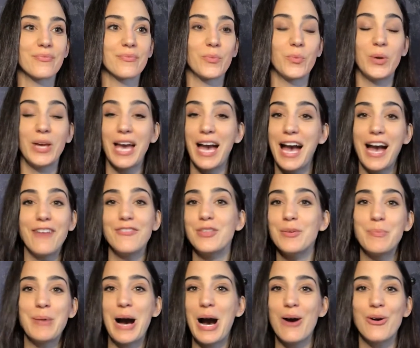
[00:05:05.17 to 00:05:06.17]
We have the
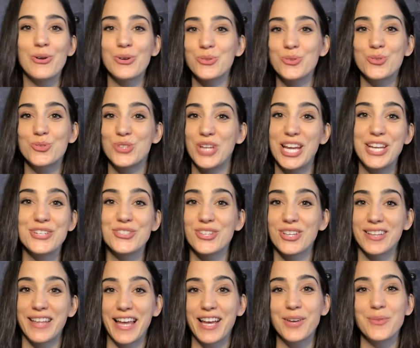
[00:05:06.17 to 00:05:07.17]
power to change the
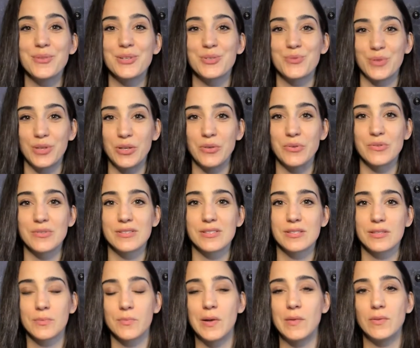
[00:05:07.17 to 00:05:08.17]
language we use
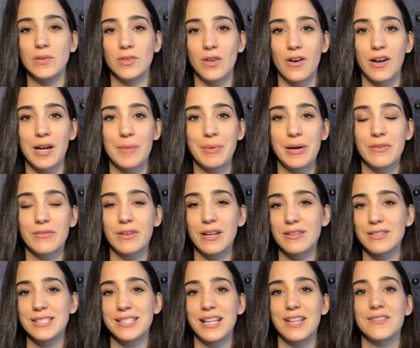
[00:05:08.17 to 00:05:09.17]
when we talk about
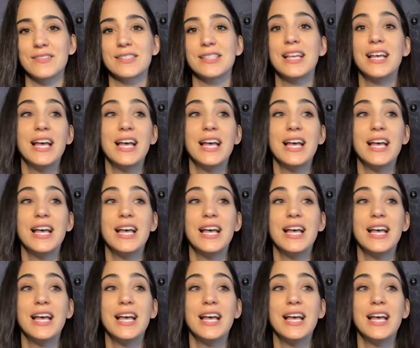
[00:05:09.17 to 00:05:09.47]
ourselves.